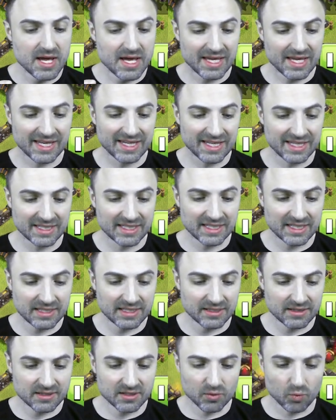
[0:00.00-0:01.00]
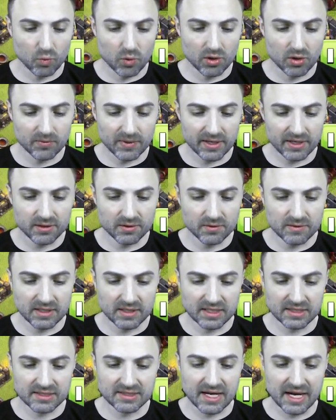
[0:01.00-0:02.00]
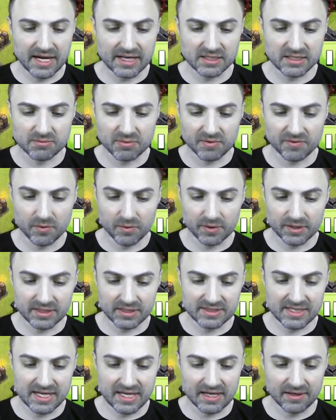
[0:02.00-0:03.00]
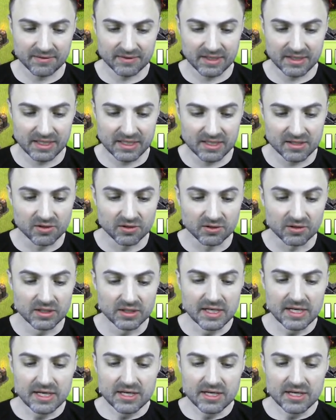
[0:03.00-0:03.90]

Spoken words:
hitting the wall wrecker that it dies before it can take out the eagle.